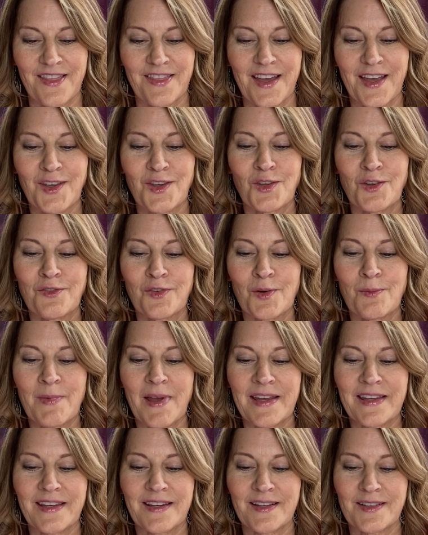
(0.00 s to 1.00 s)
Thank you for
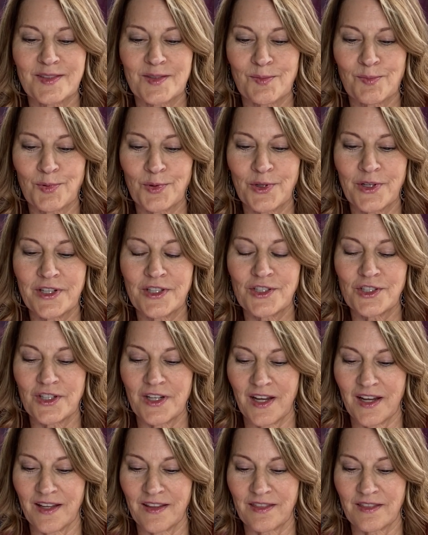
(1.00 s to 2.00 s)
making us
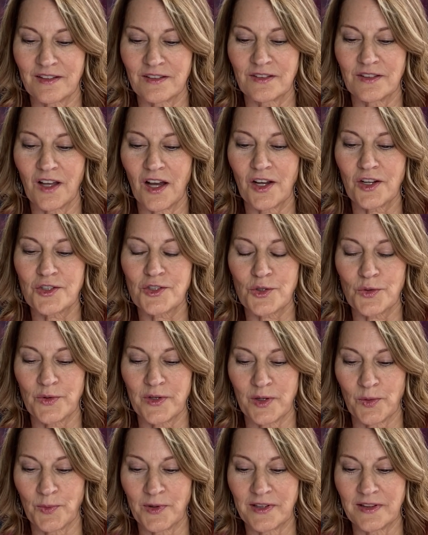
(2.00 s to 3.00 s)
appreciate the
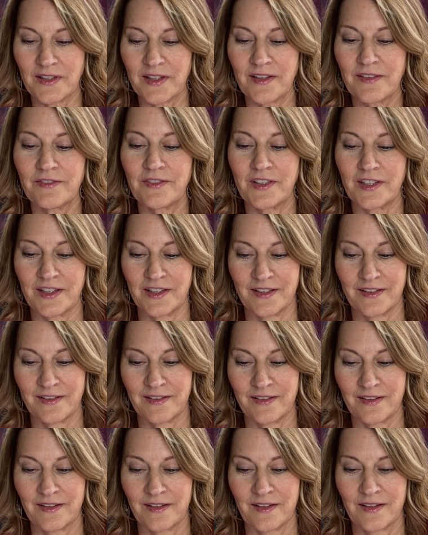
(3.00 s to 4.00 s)
luxury we lived
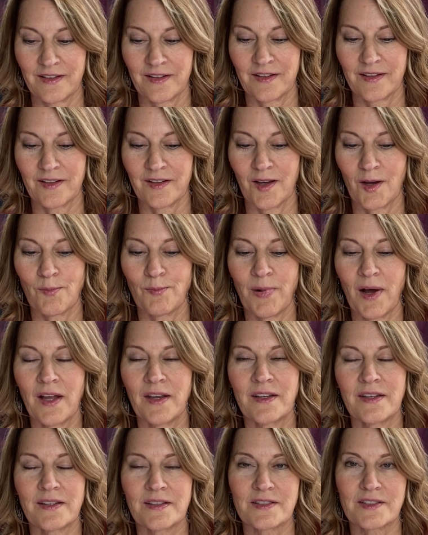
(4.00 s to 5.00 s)
in,
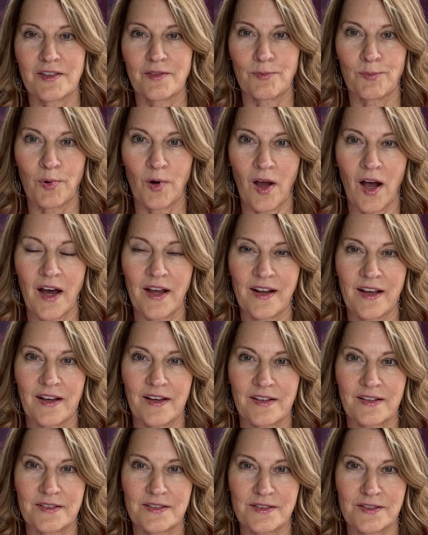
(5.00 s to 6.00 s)
abundance of
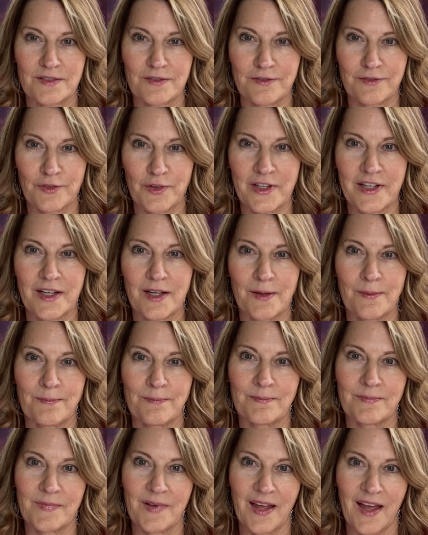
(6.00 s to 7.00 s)
products, freedom,
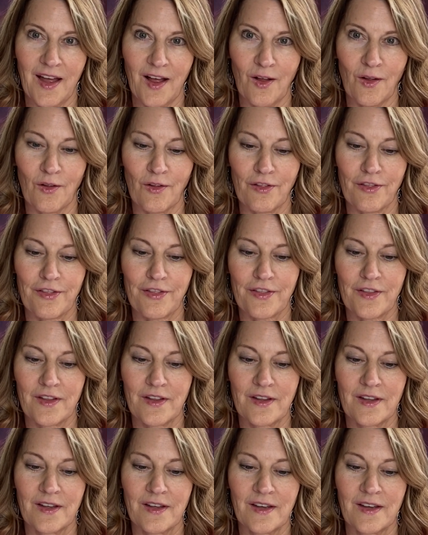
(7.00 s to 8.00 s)
health,
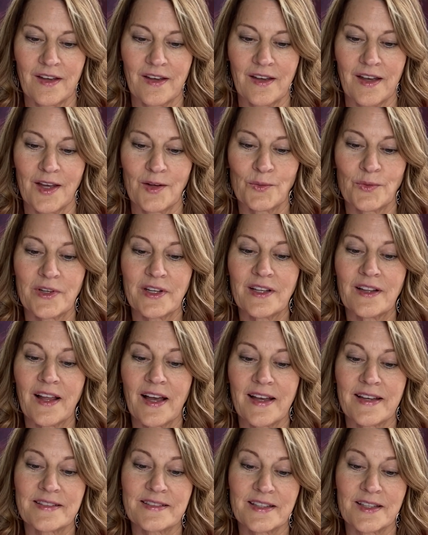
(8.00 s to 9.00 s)
and
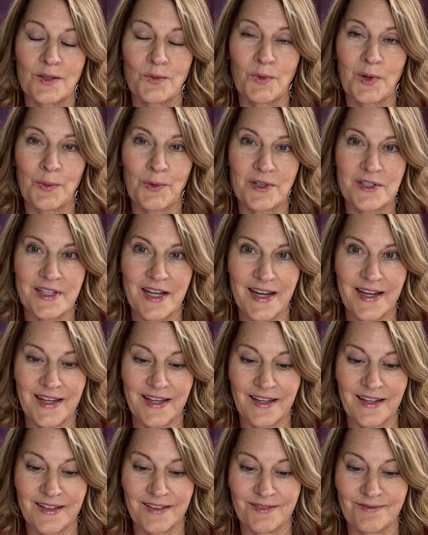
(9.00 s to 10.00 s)
realizing we were
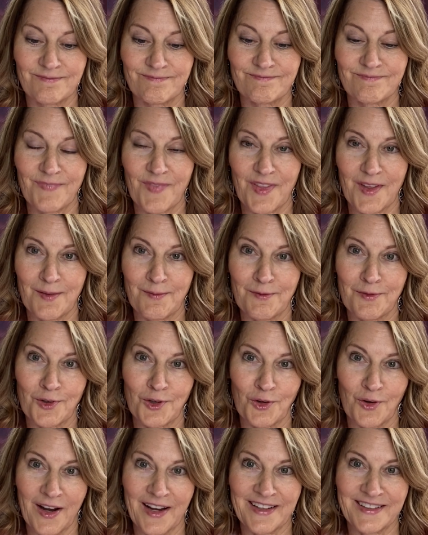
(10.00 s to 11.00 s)
taking them for
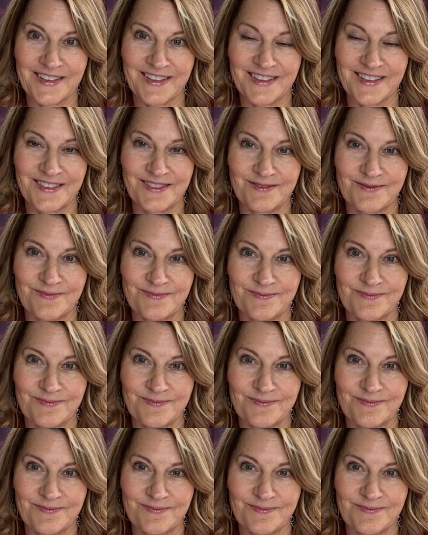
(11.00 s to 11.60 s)
granted.